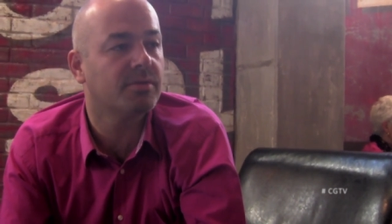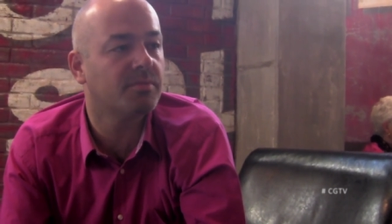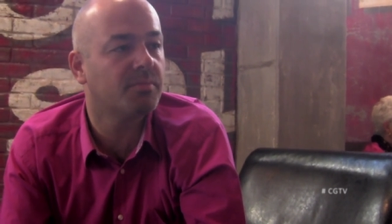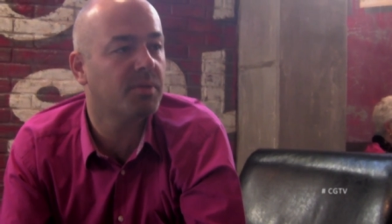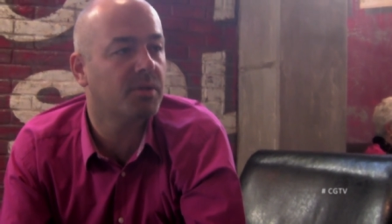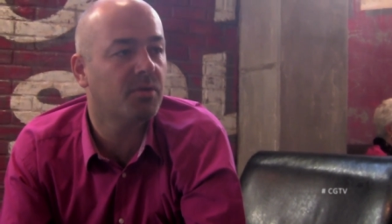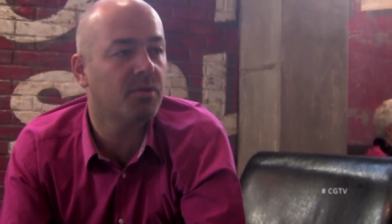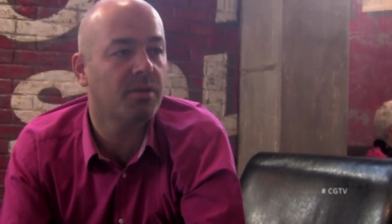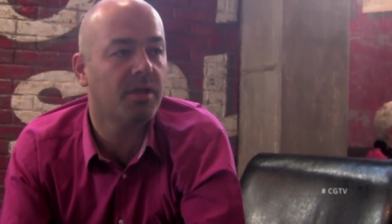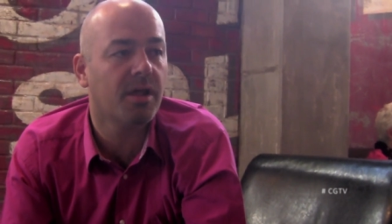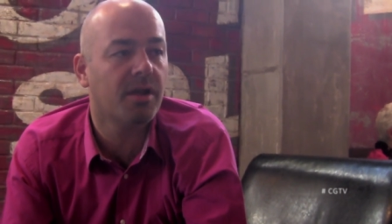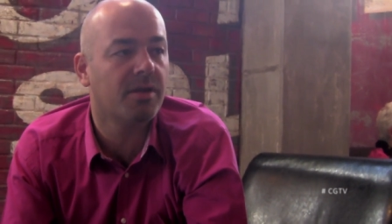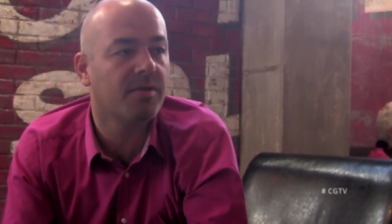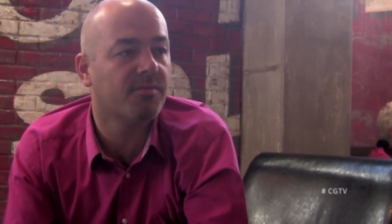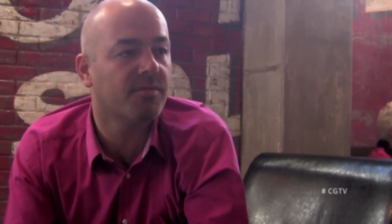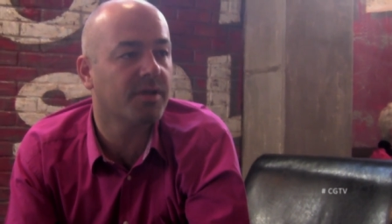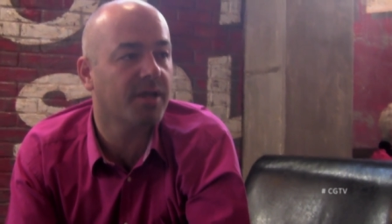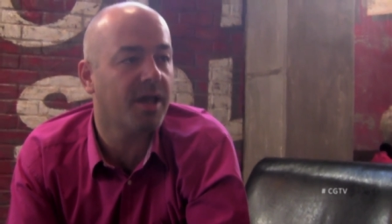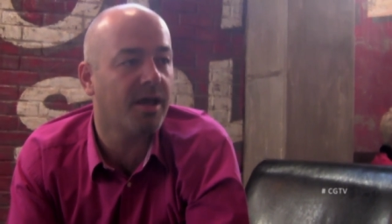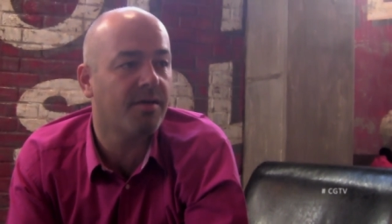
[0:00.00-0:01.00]
been to a lot of
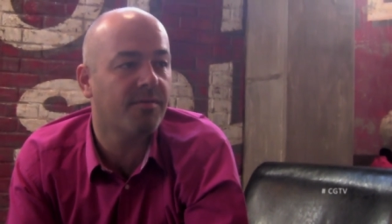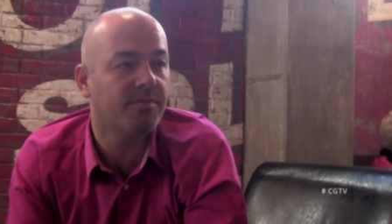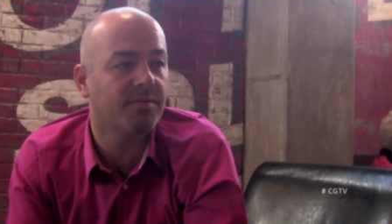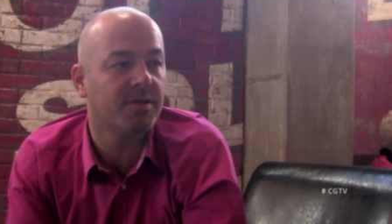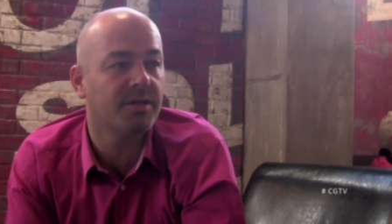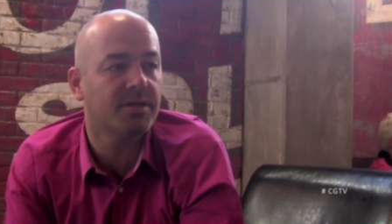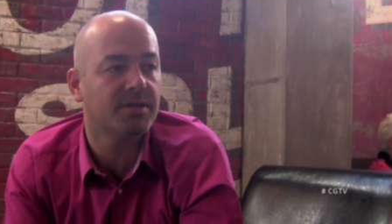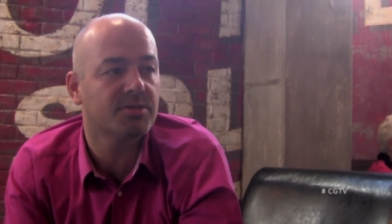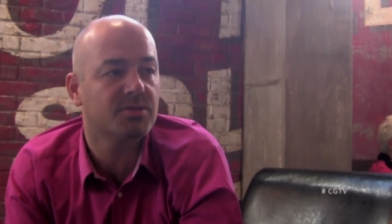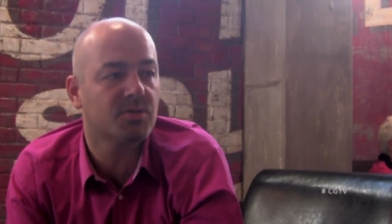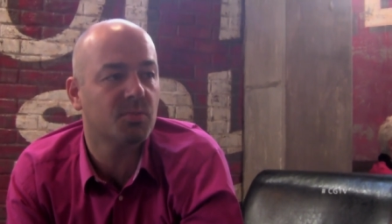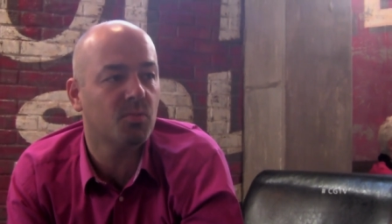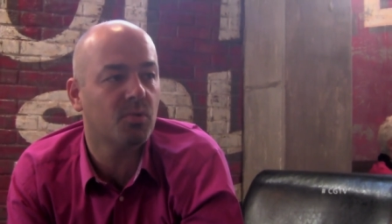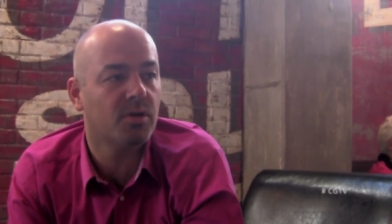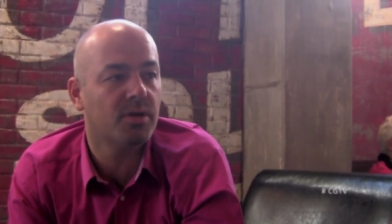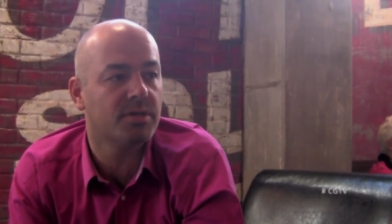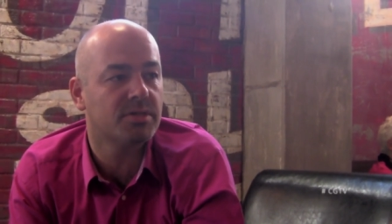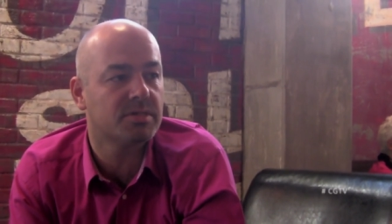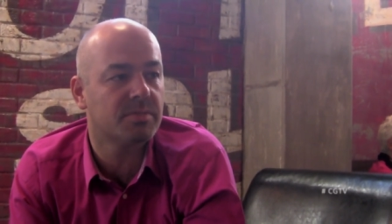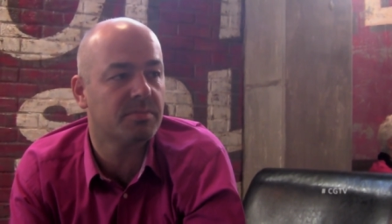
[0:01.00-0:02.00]
different cafes and
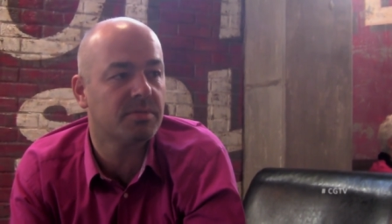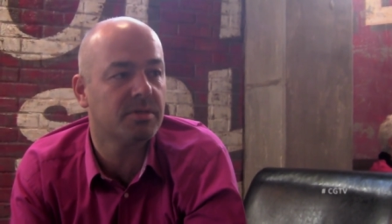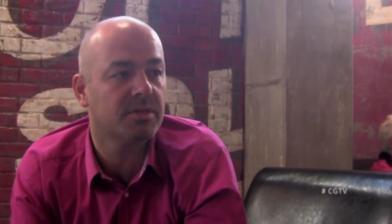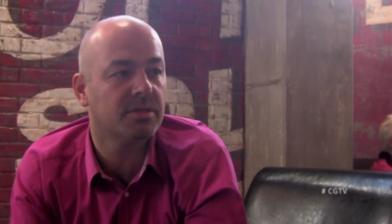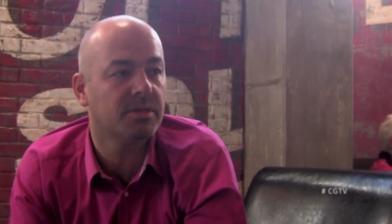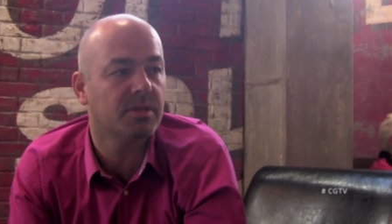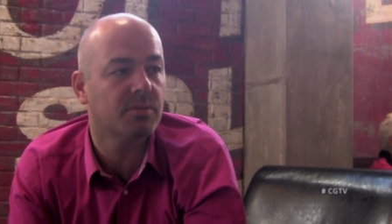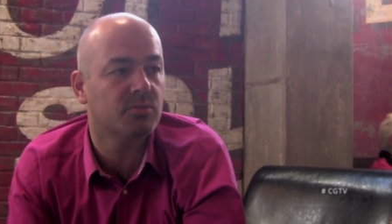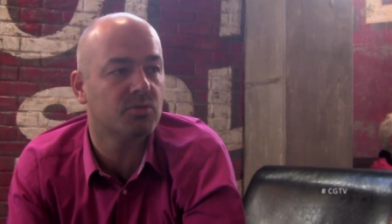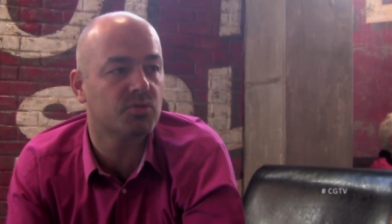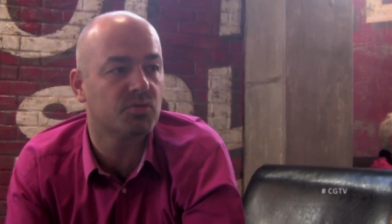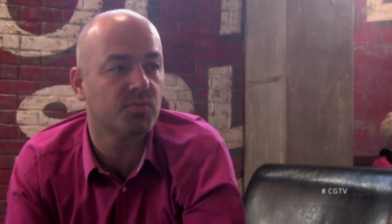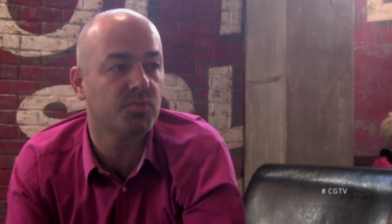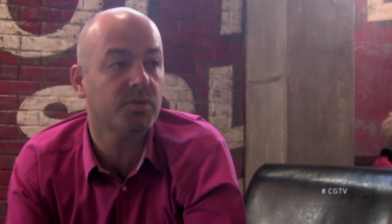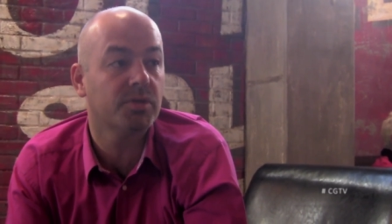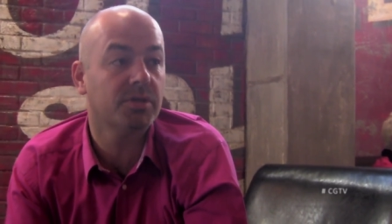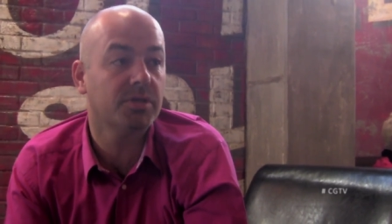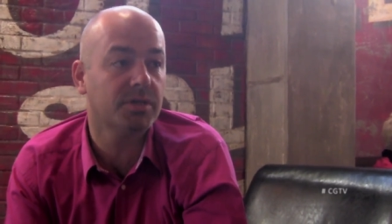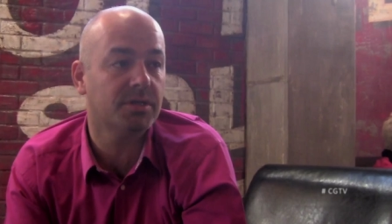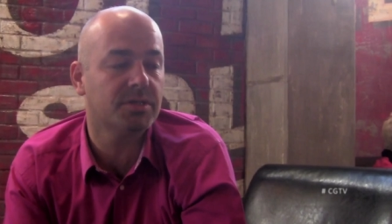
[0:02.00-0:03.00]
wanted something that was
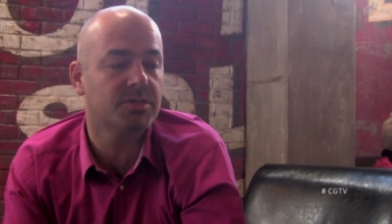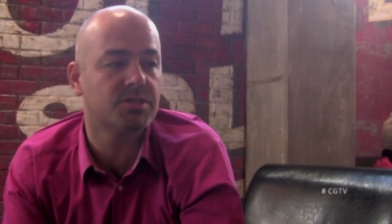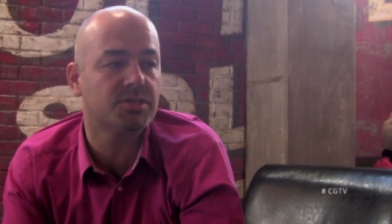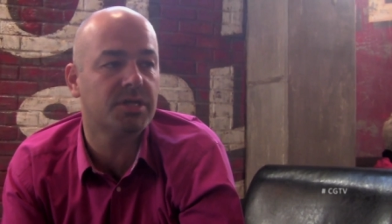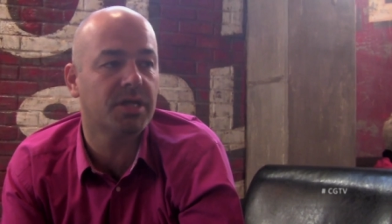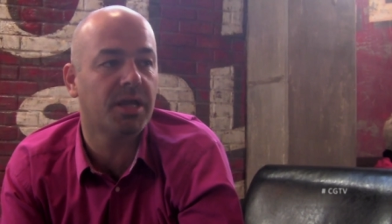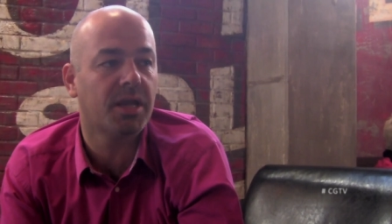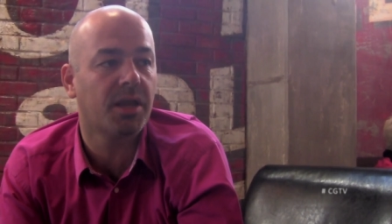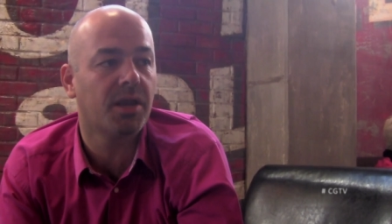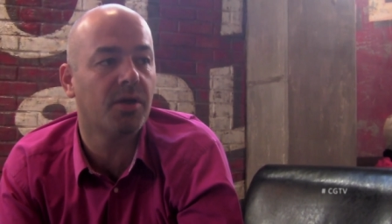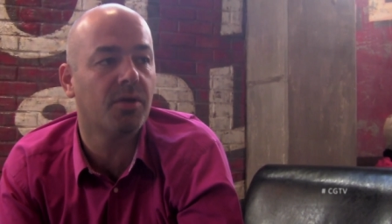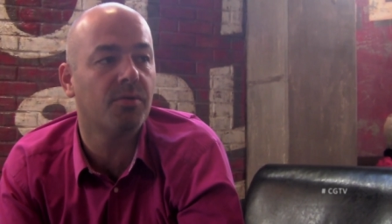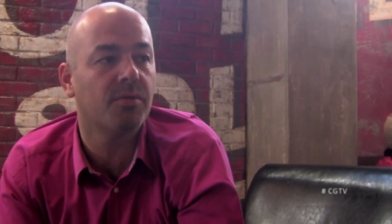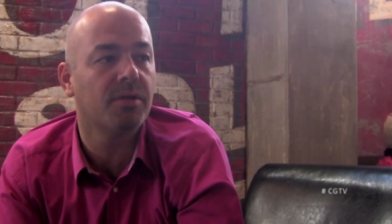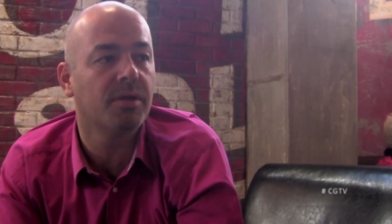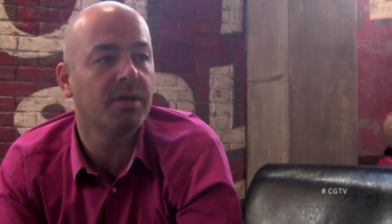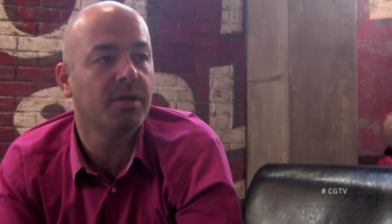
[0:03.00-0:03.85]
really going to stand out.